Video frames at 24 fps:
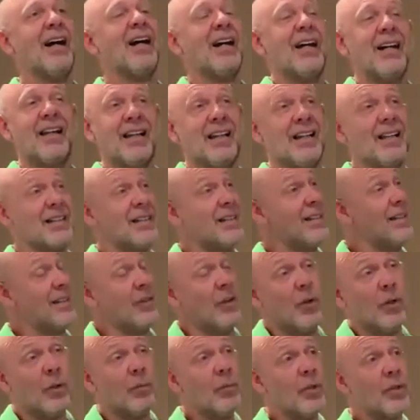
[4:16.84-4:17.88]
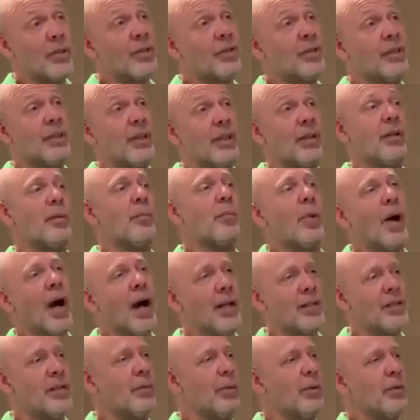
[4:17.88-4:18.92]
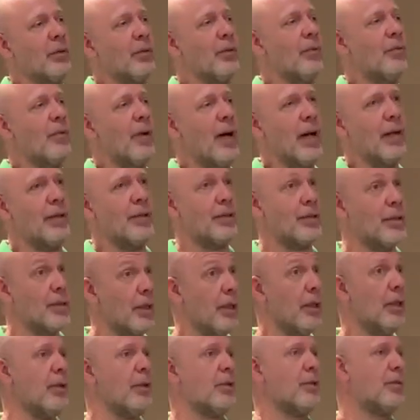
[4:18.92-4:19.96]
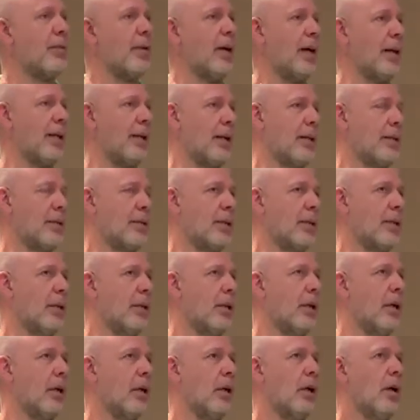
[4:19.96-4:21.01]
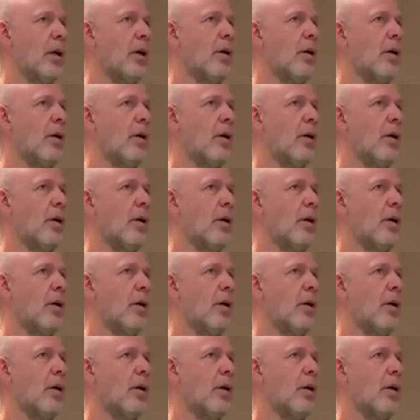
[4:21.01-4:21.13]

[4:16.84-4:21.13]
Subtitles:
it's almost near impossible to find serious financing